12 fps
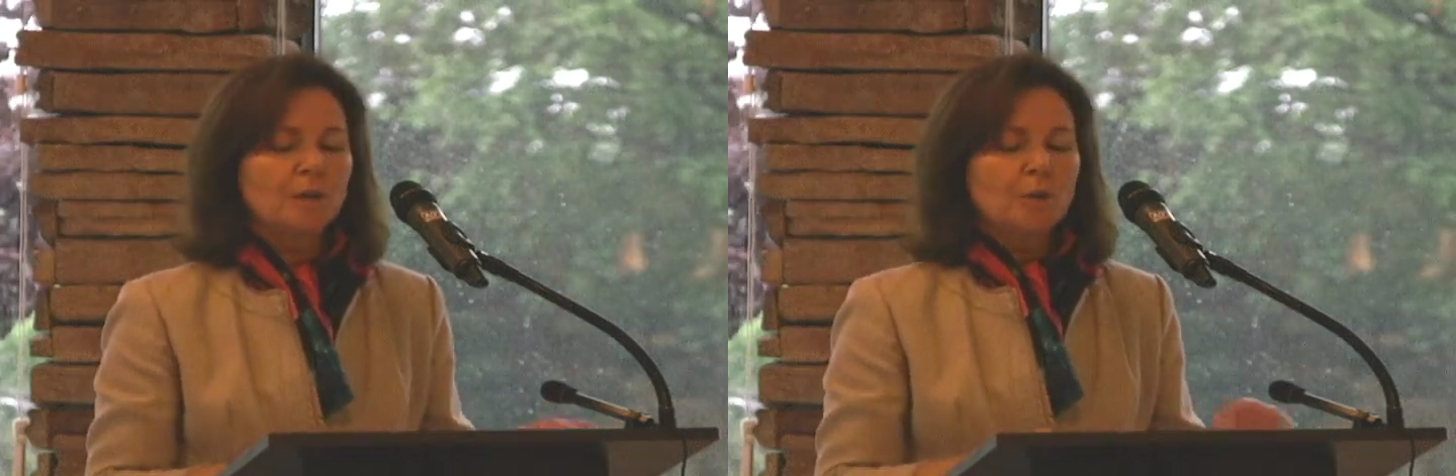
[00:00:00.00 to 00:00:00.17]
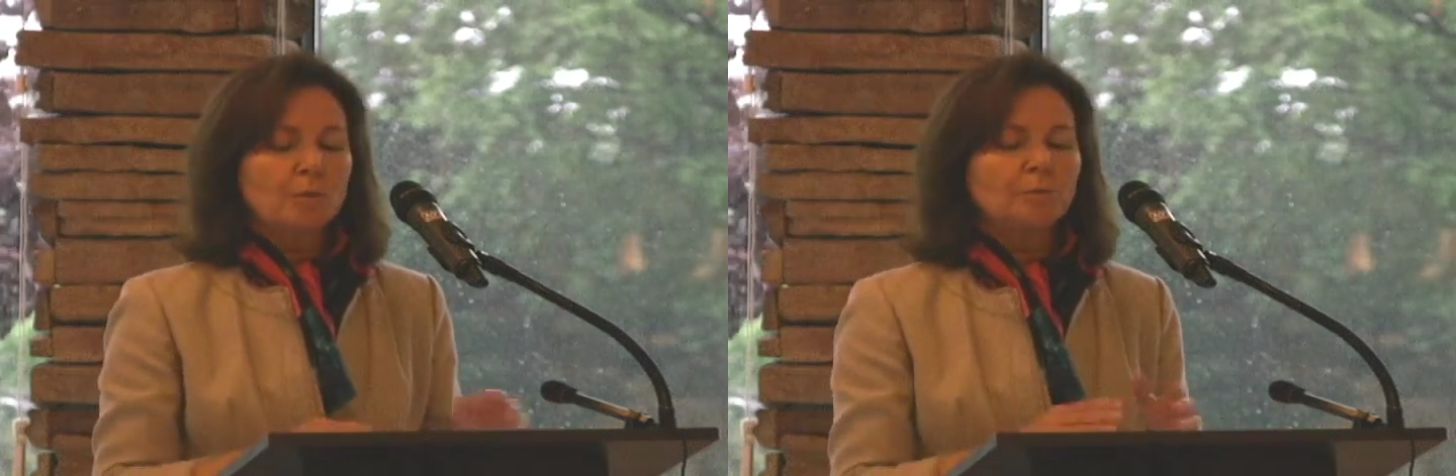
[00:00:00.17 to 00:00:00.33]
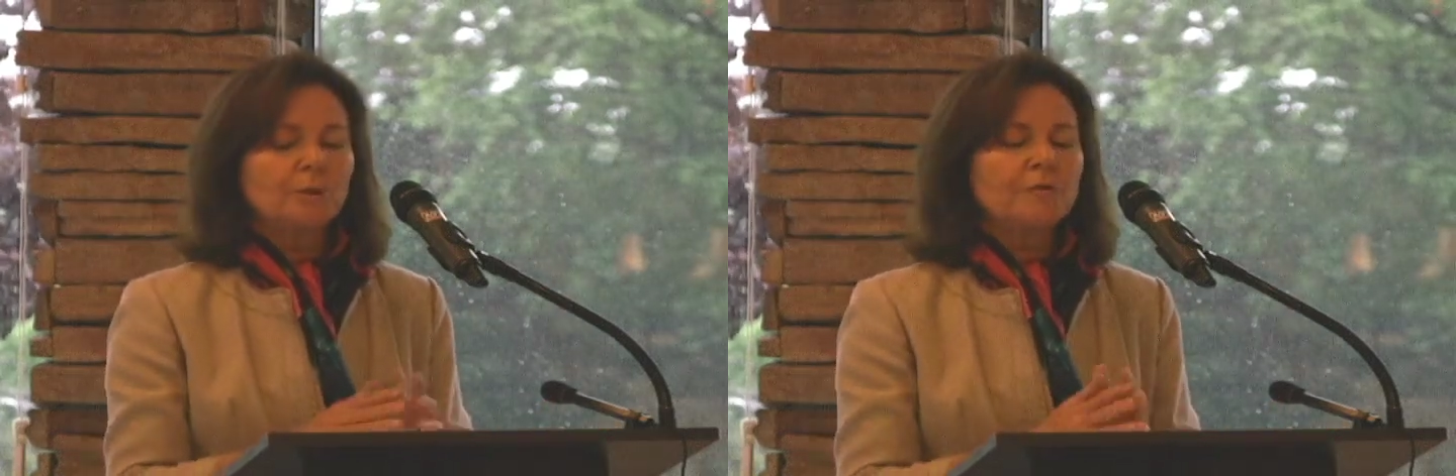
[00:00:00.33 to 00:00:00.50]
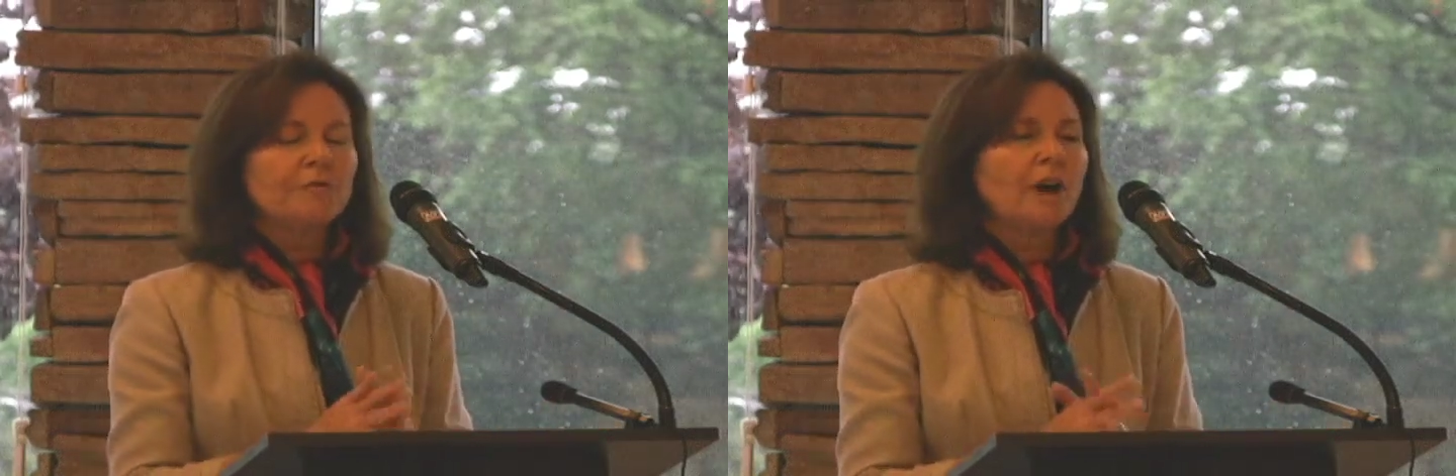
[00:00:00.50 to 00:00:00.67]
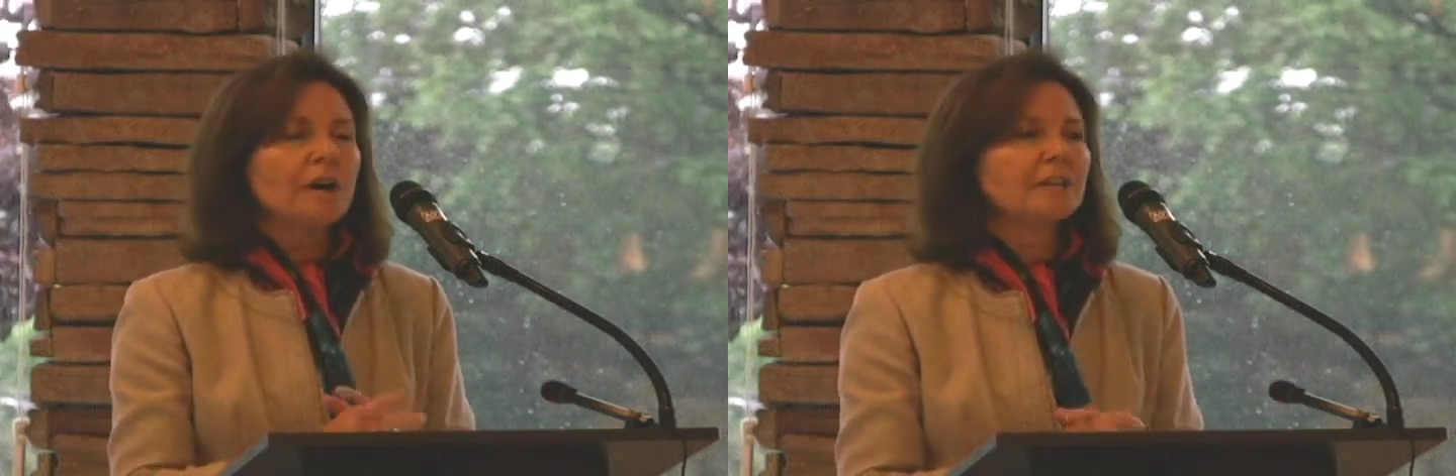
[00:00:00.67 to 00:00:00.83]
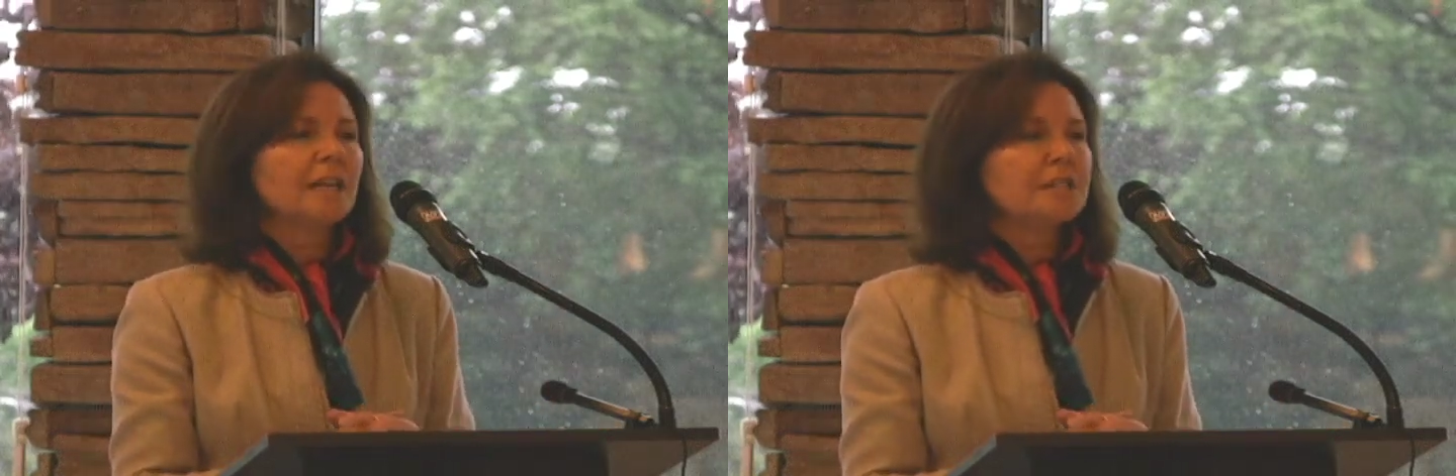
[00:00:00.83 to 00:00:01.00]
when we
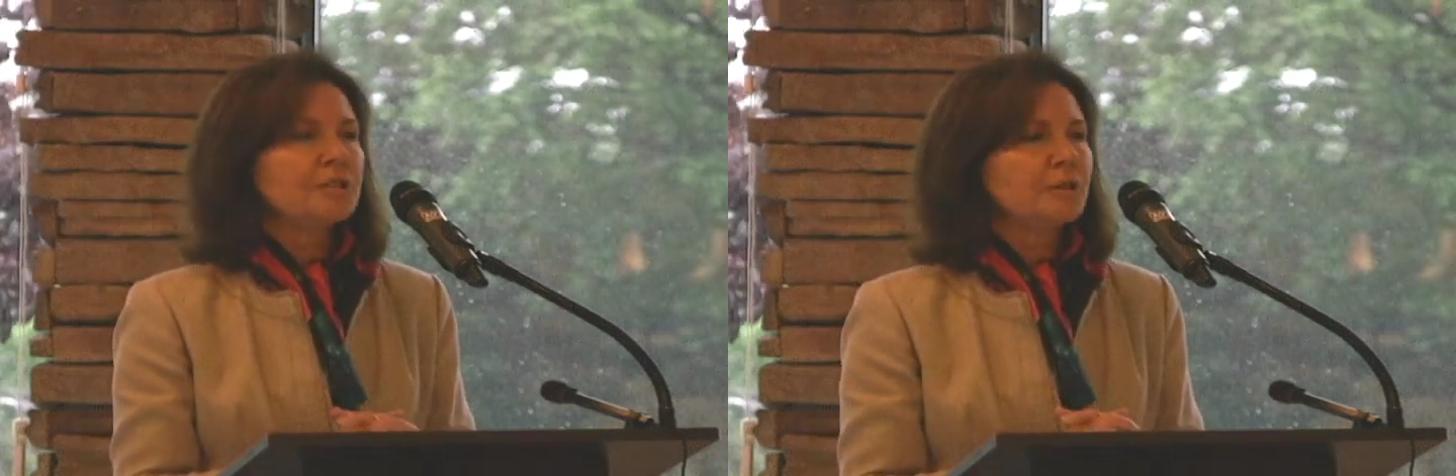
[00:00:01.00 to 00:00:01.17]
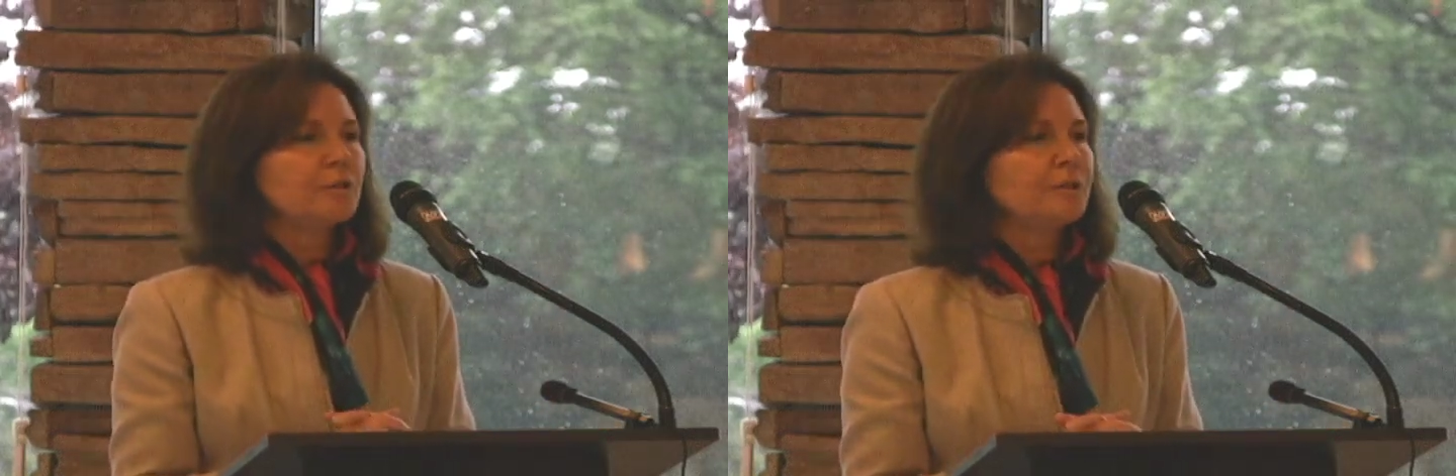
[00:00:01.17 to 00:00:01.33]
fought last year